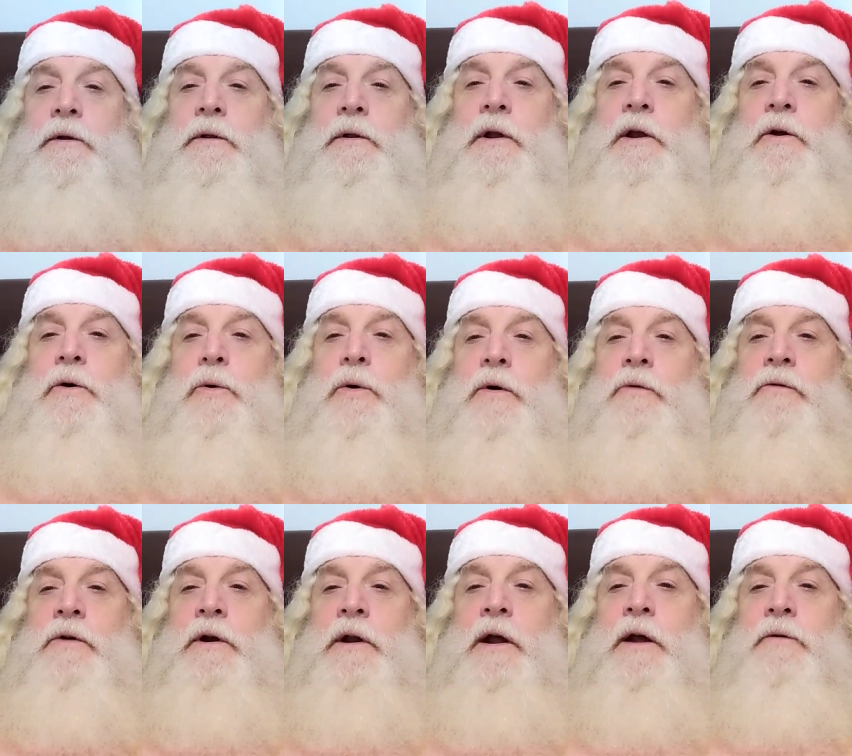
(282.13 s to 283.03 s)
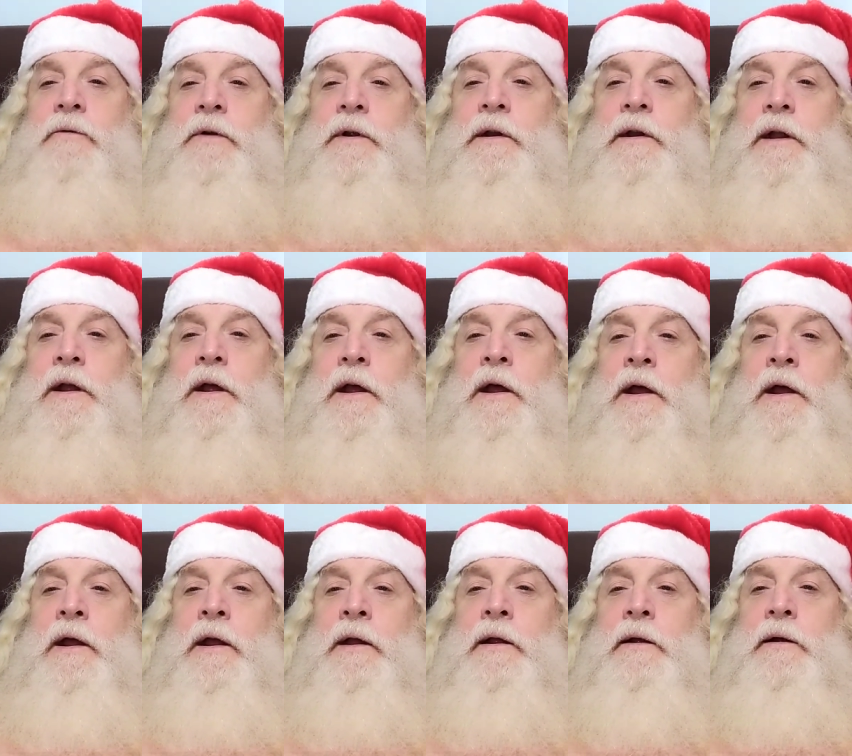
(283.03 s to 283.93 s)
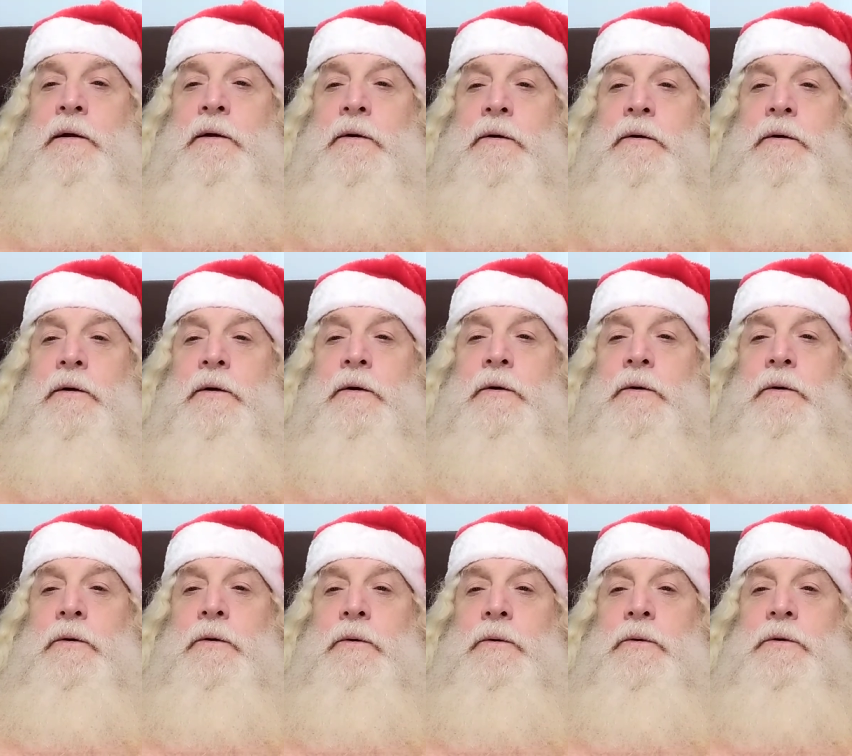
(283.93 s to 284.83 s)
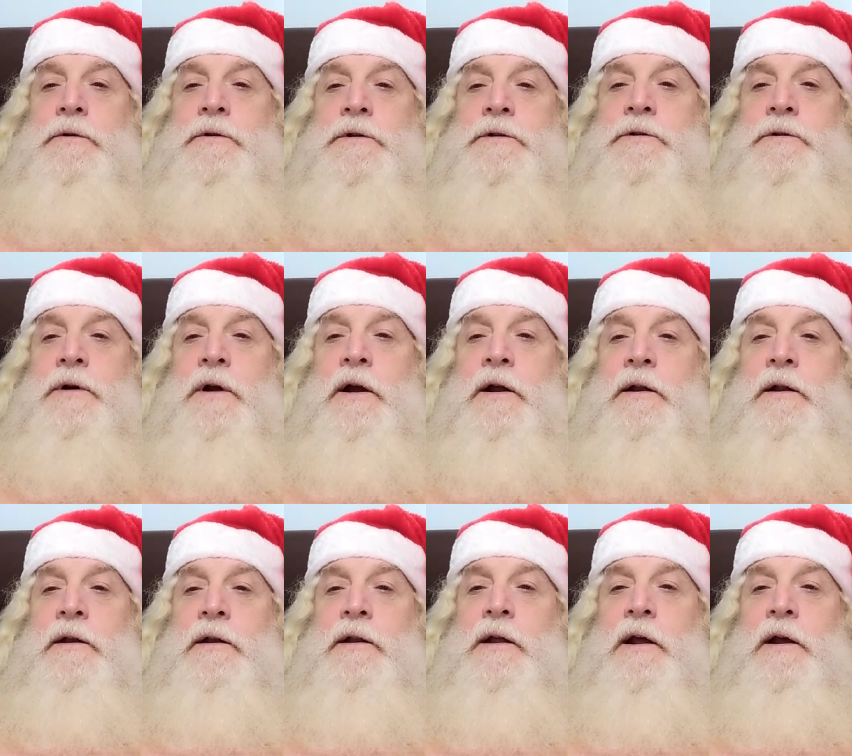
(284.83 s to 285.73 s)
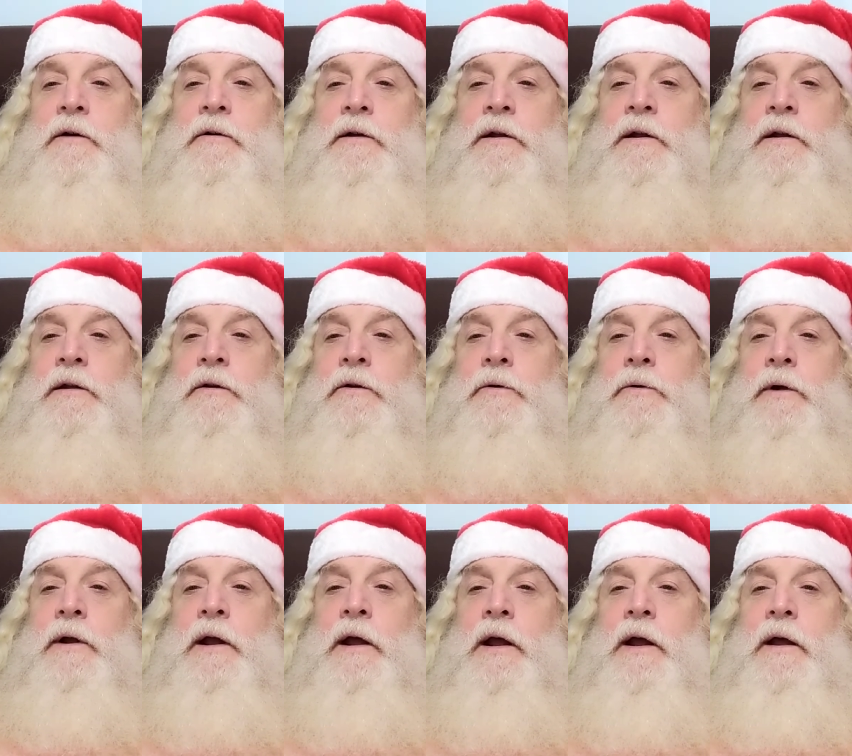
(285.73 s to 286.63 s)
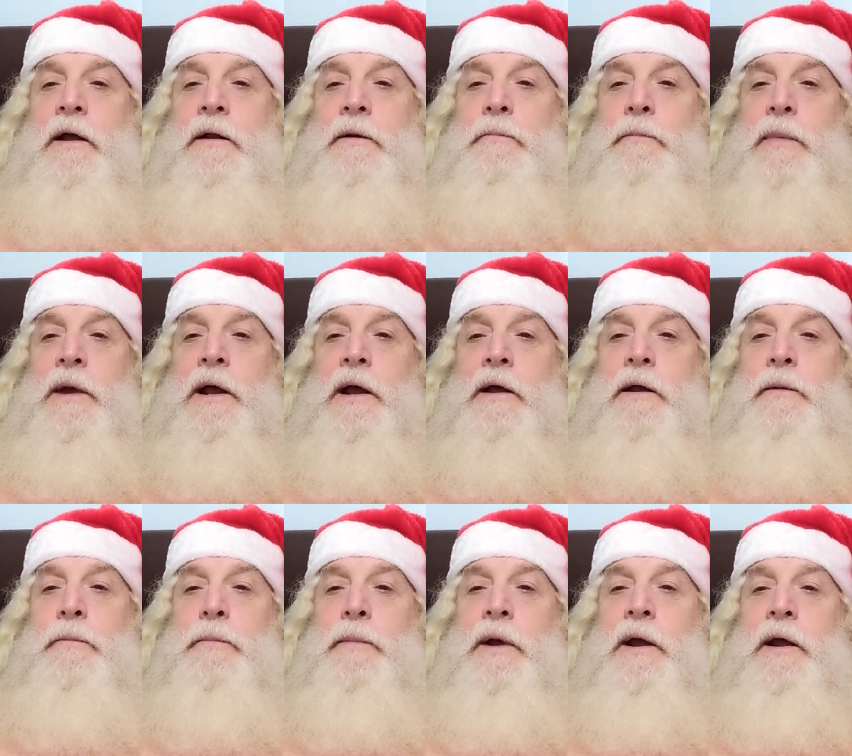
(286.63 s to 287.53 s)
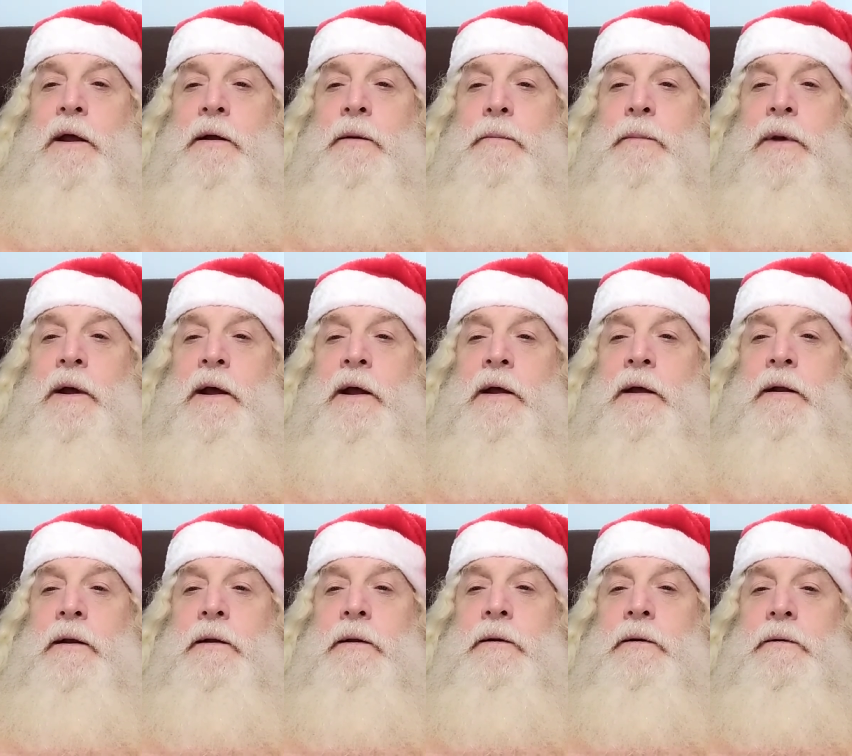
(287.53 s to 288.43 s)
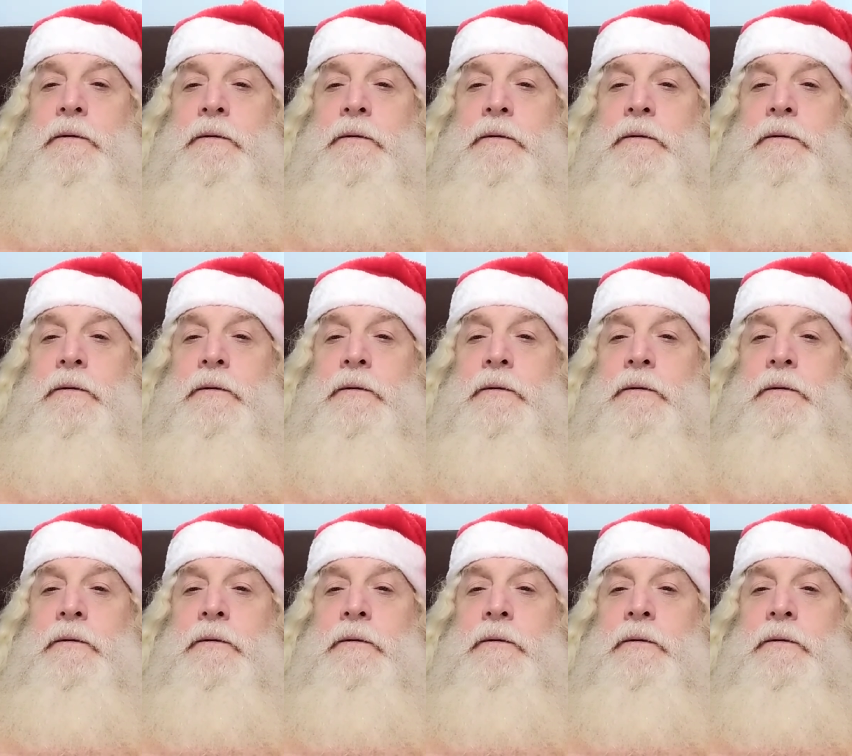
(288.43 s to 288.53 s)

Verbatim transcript: They go over it every day. We're just trying to nail it into her head. Bang it, bang it, bang it.